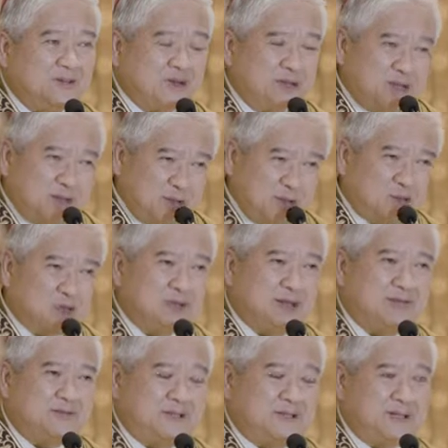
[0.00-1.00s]
for those who
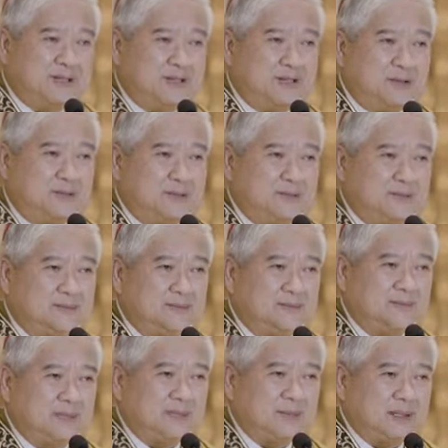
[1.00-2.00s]
have hurt you.
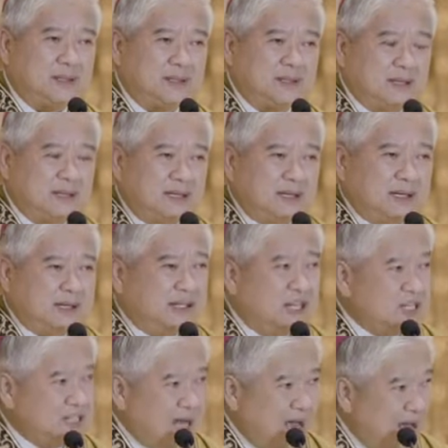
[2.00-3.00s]

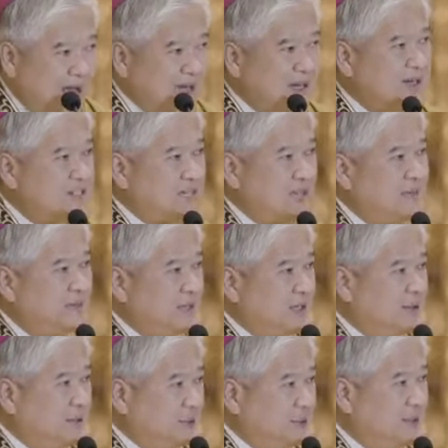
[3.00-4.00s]
Desire
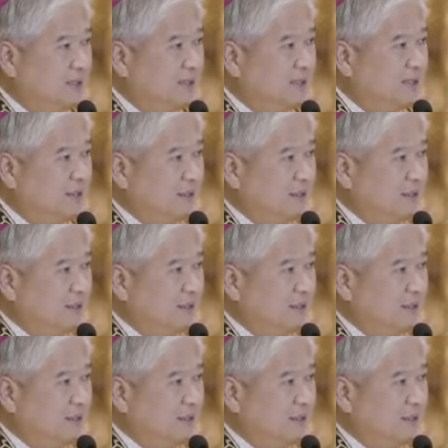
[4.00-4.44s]
something good